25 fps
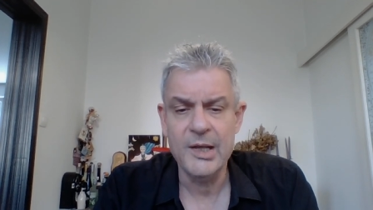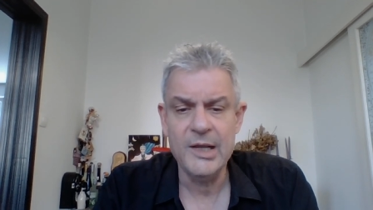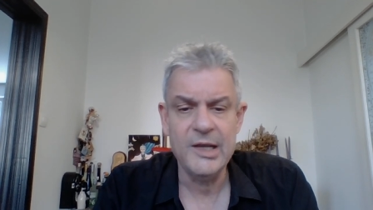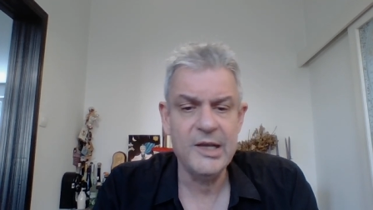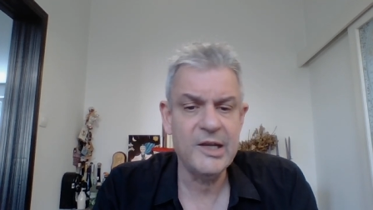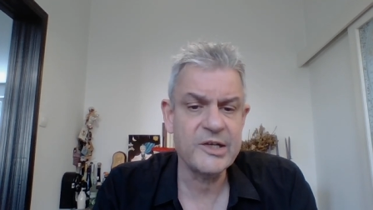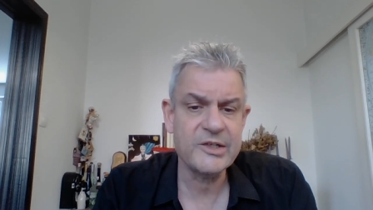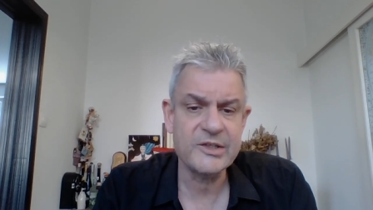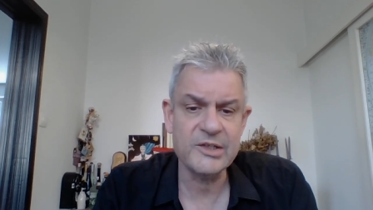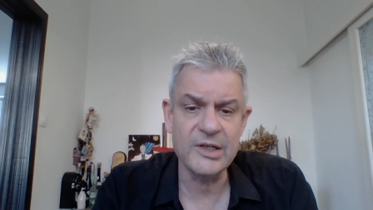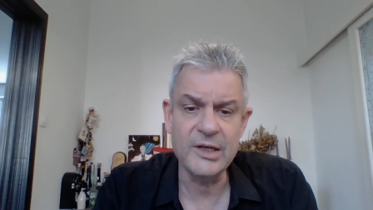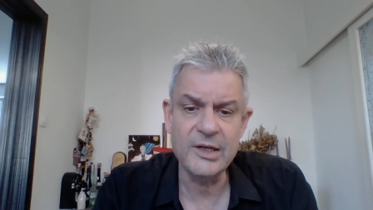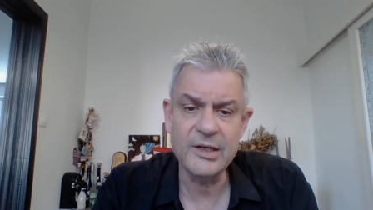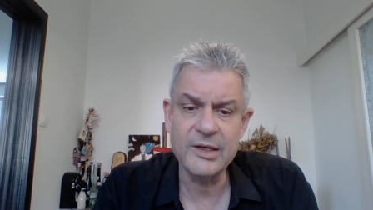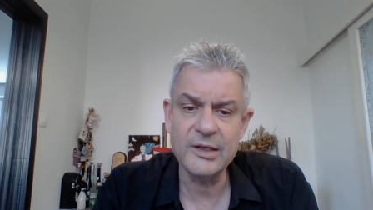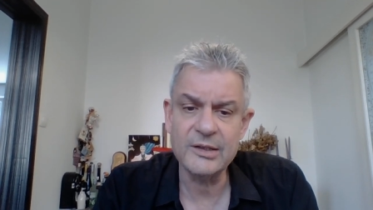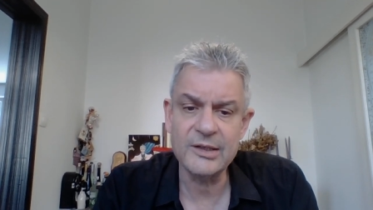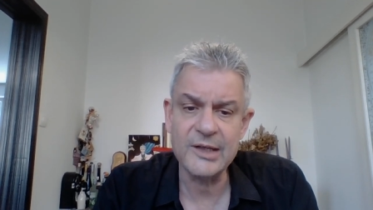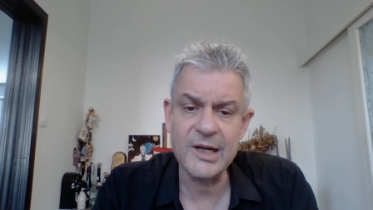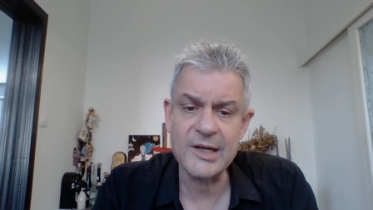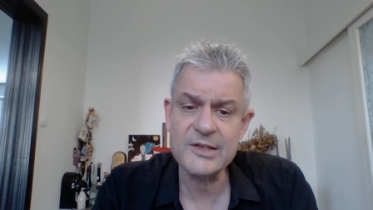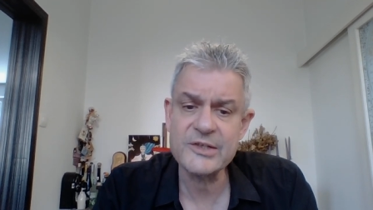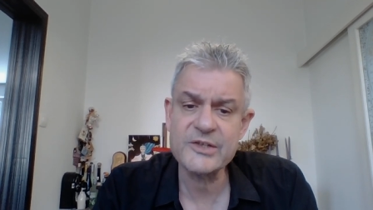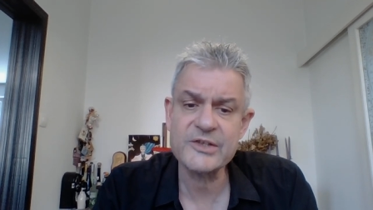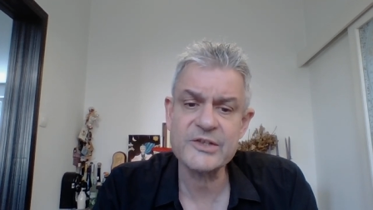He has an
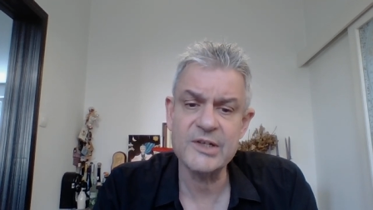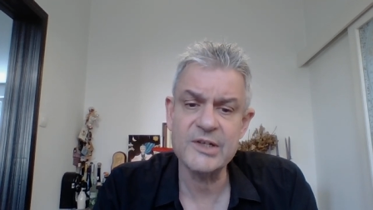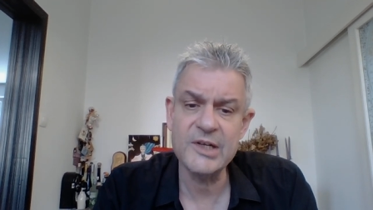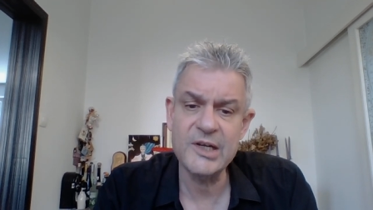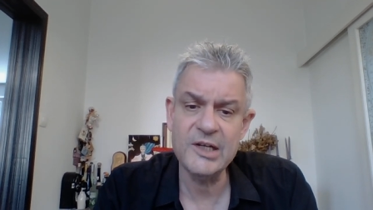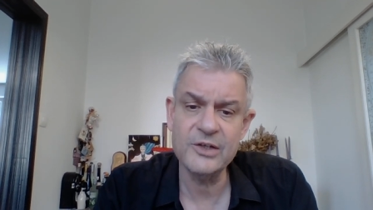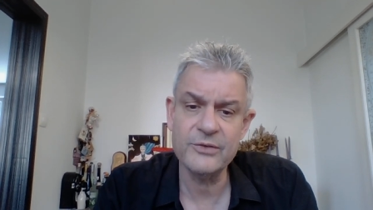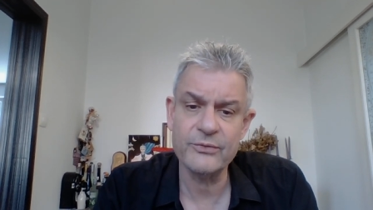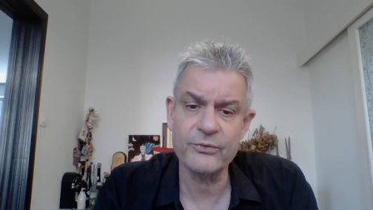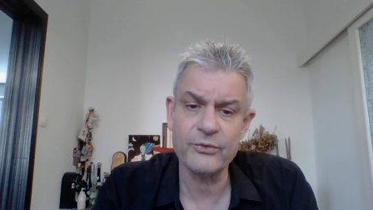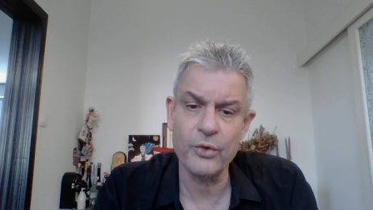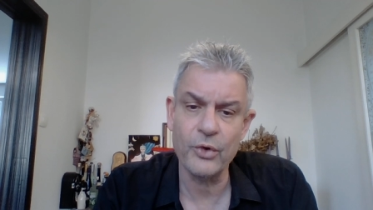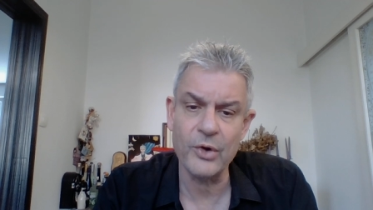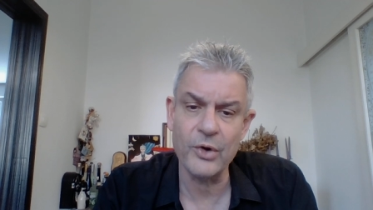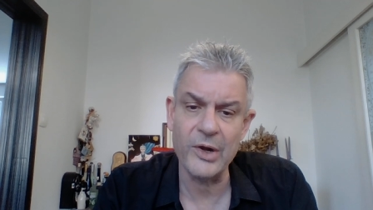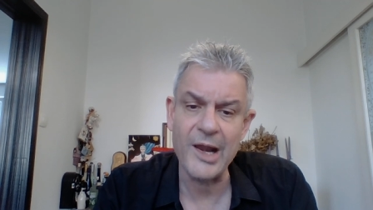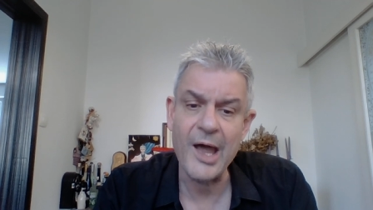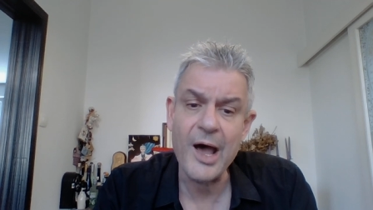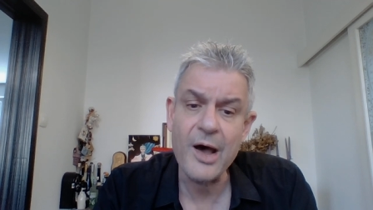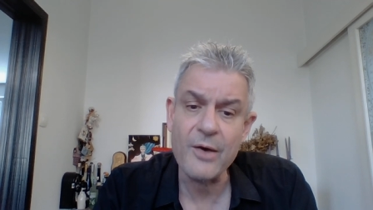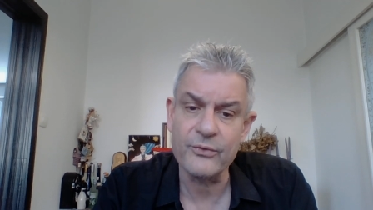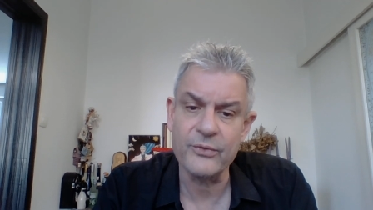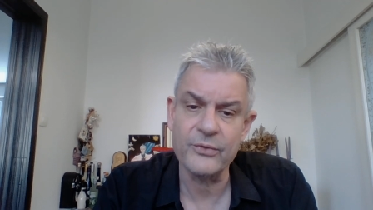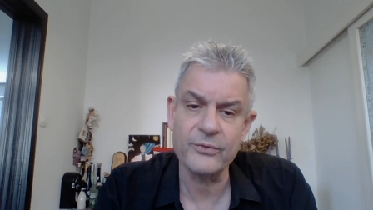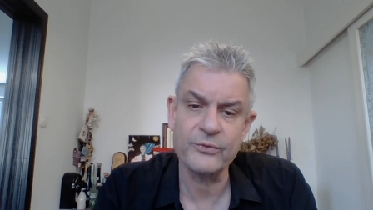intense need for
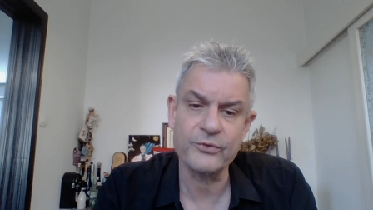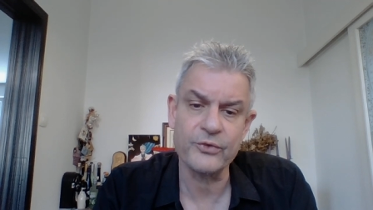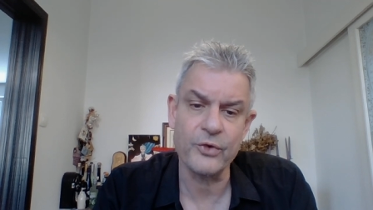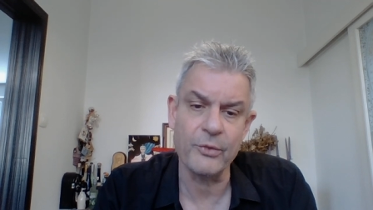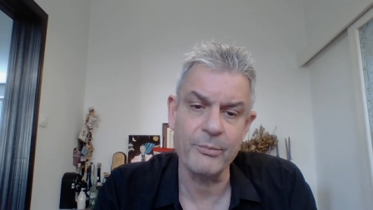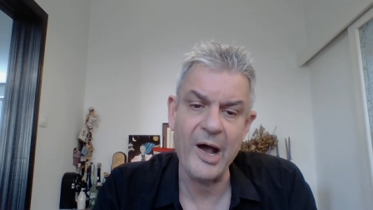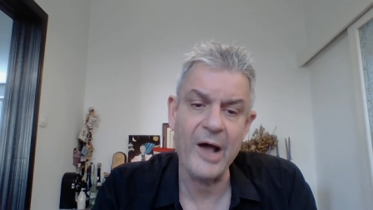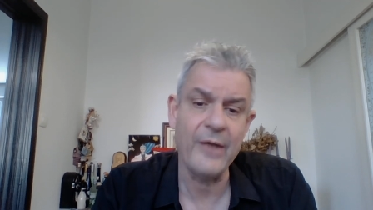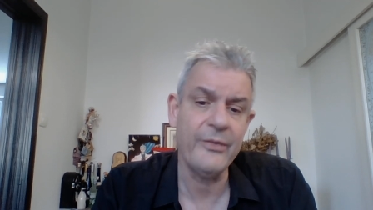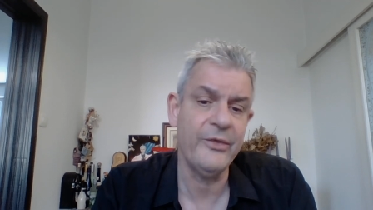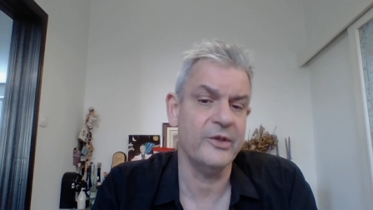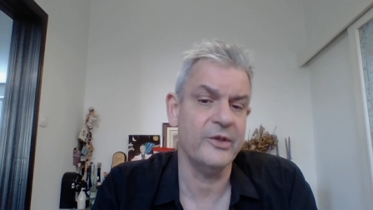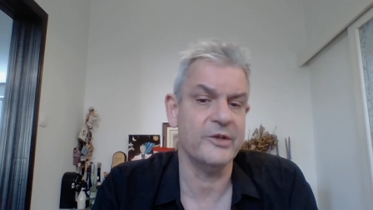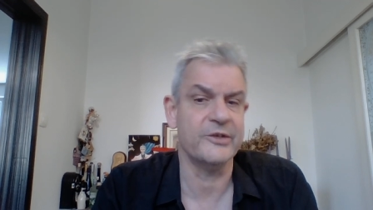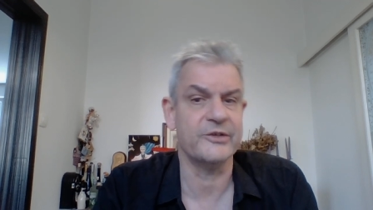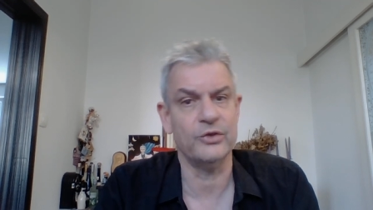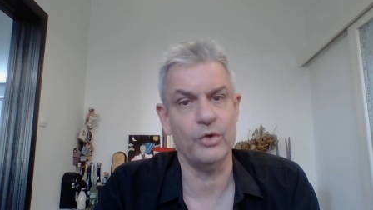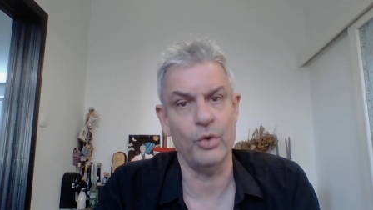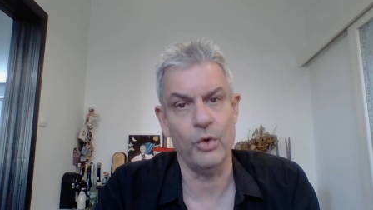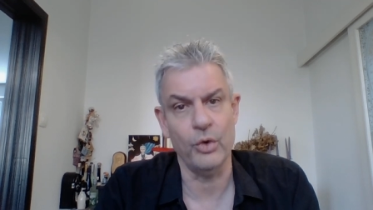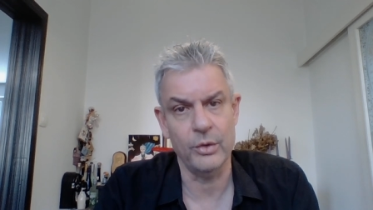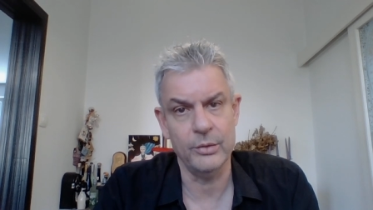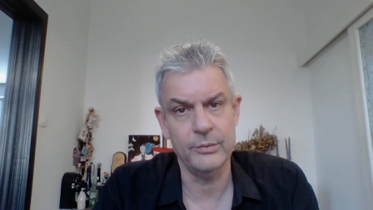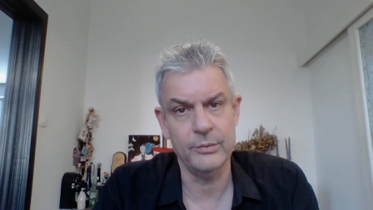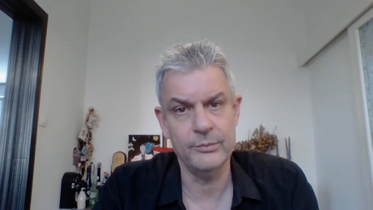love from others
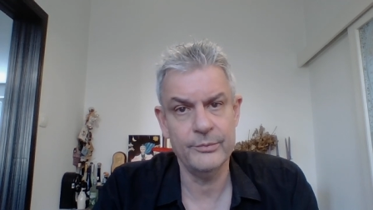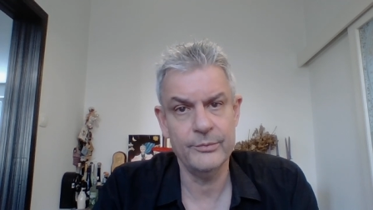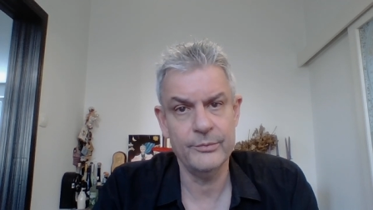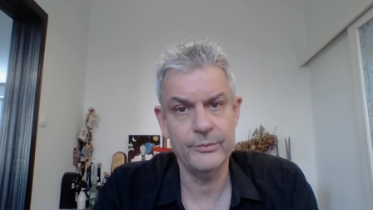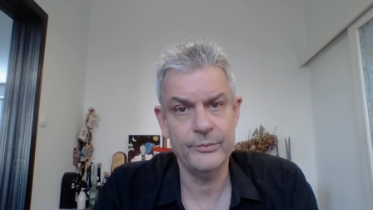though.